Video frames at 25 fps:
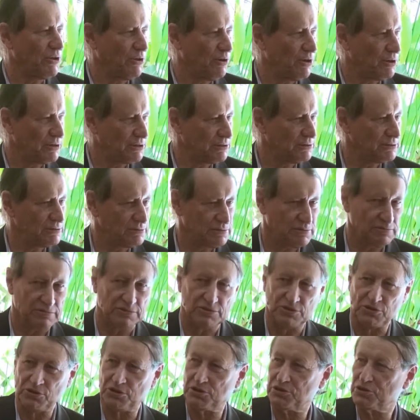not
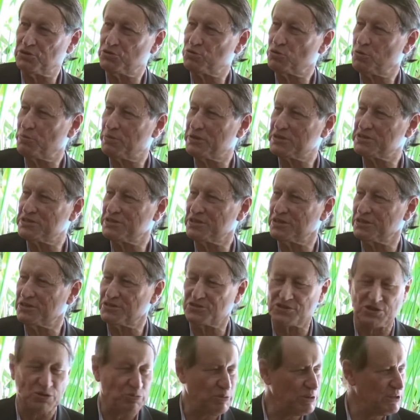turn it into a
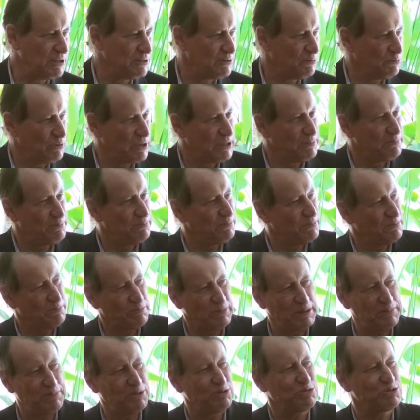business. So
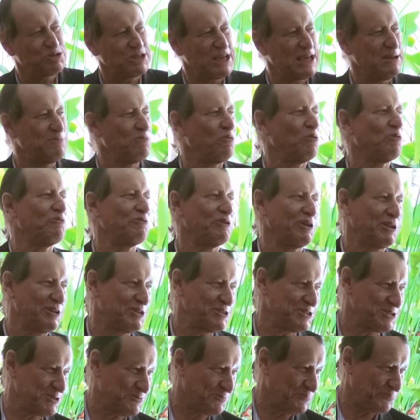we built 10 more
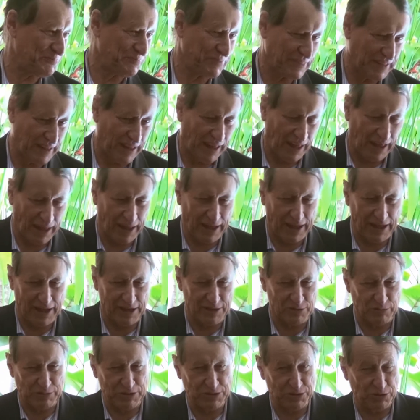villas,
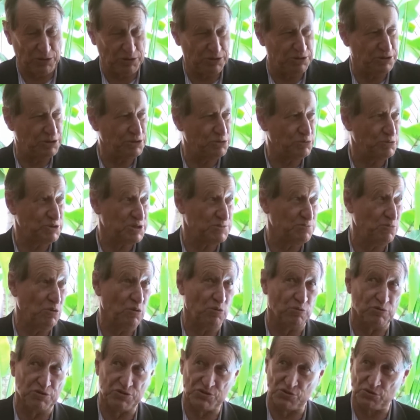and we turned it into a
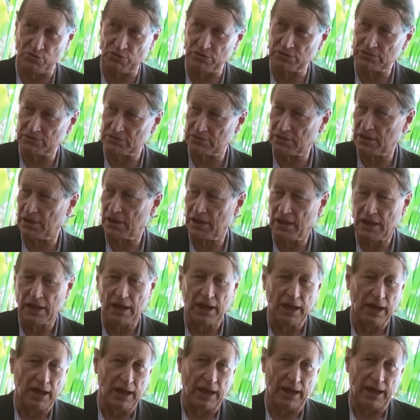small resort,
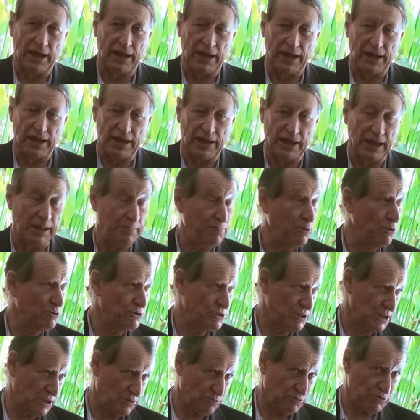a
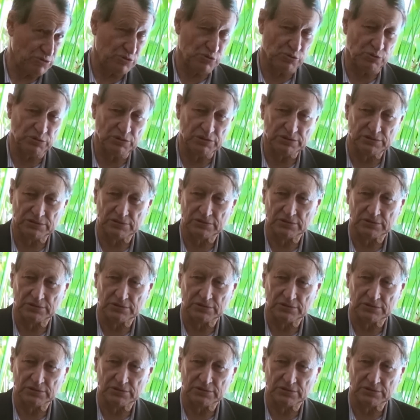boutique resort.